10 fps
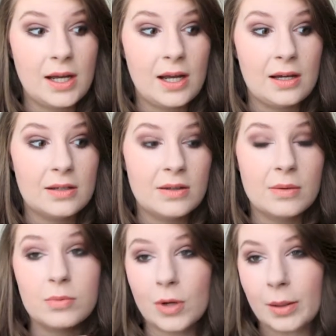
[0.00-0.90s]
And
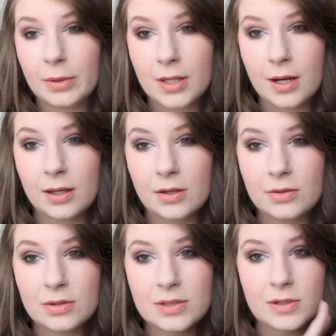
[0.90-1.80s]
the primer that I
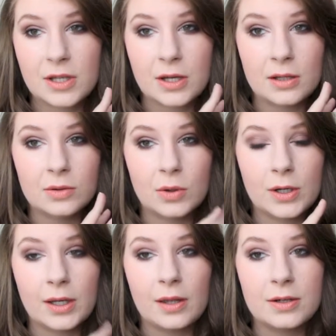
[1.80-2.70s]
use, the
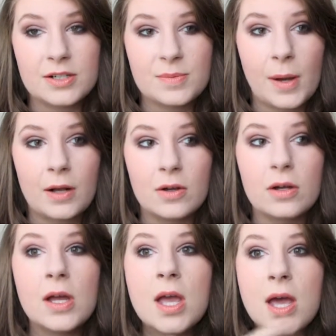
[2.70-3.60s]
Laura Geller Spackle,